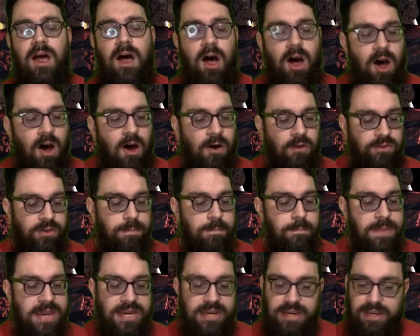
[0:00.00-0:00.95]
All the
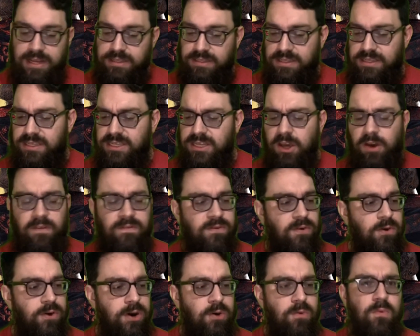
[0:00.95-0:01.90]
minions,
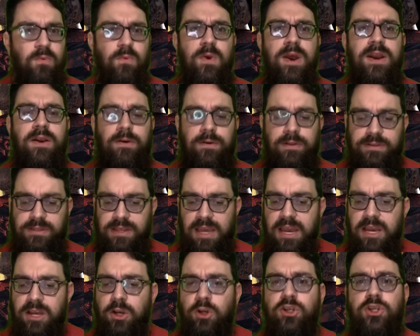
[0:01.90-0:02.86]
Silver and Reynolds,
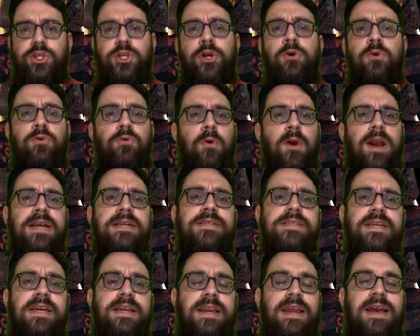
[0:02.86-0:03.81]
Stu
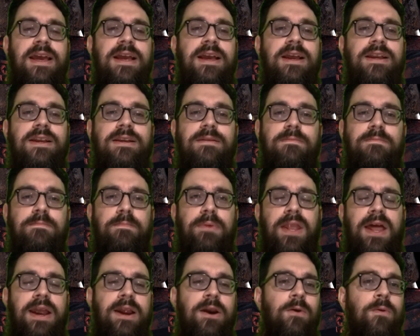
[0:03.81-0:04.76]
Grayson,
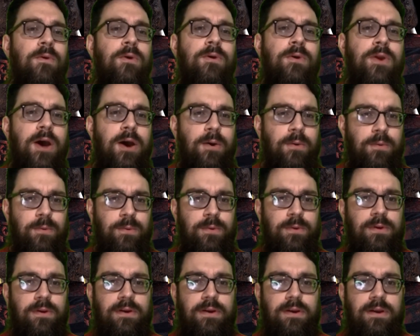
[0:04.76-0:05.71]
Player Uno,
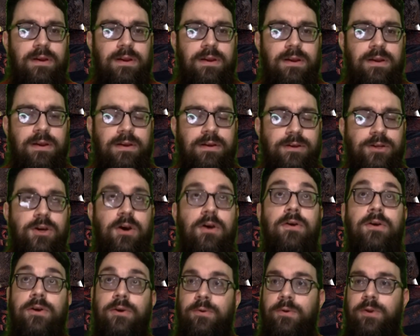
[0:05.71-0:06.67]

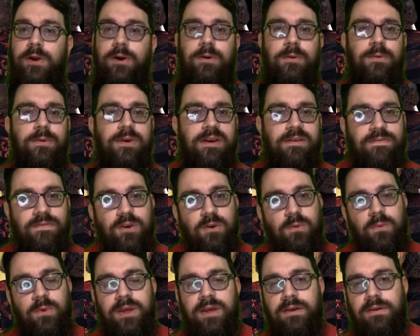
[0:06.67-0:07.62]
Dark Uno, if you
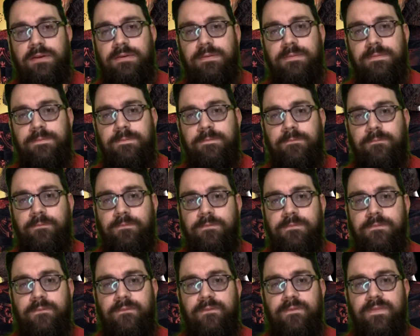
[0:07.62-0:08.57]
will.
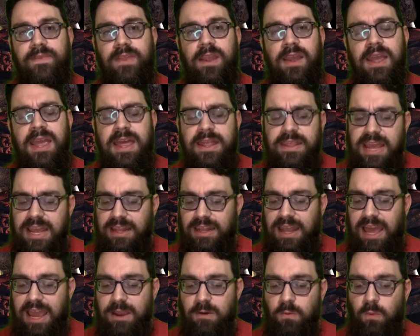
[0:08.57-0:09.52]
They
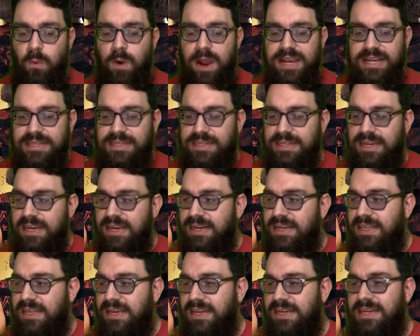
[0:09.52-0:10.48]
lay waste
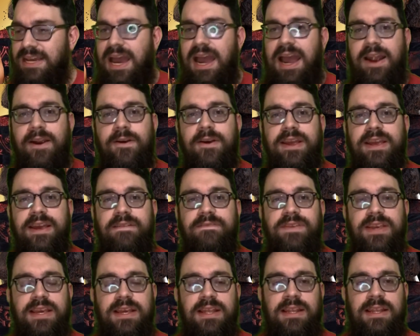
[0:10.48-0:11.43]
to the entirety of
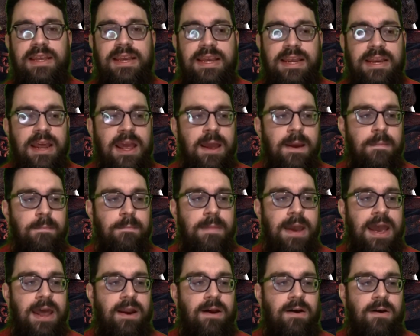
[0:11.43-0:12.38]
the elite.
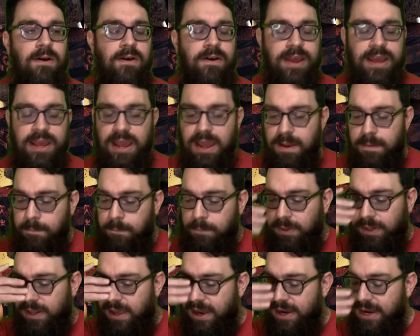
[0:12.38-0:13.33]
Matt Hardy,
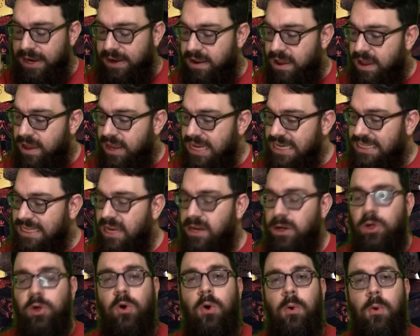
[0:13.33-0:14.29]
bloodied, is in a
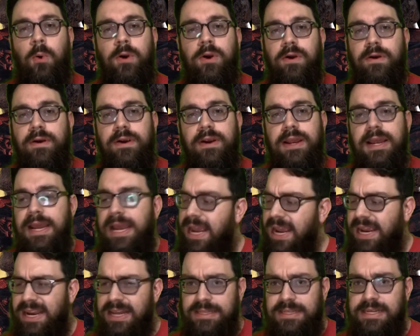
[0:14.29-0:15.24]
corner.
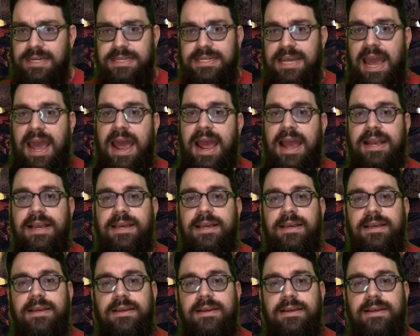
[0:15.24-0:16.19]
He doesn't attack,
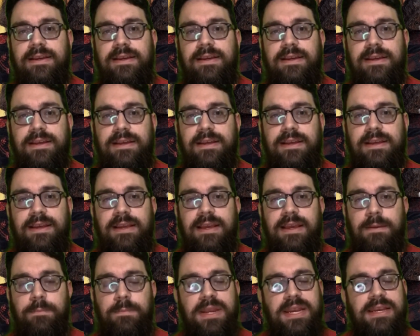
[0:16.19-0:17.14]

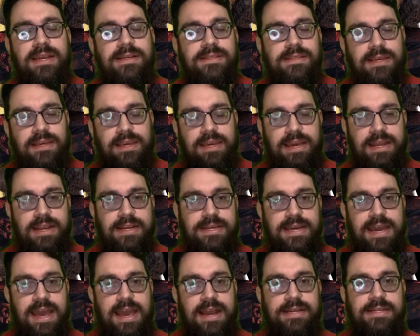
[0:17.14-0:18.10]
but he doesn't get
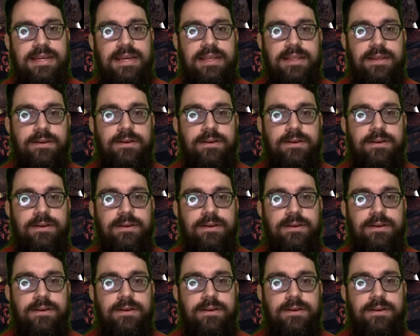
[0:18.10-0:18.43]
attacked either.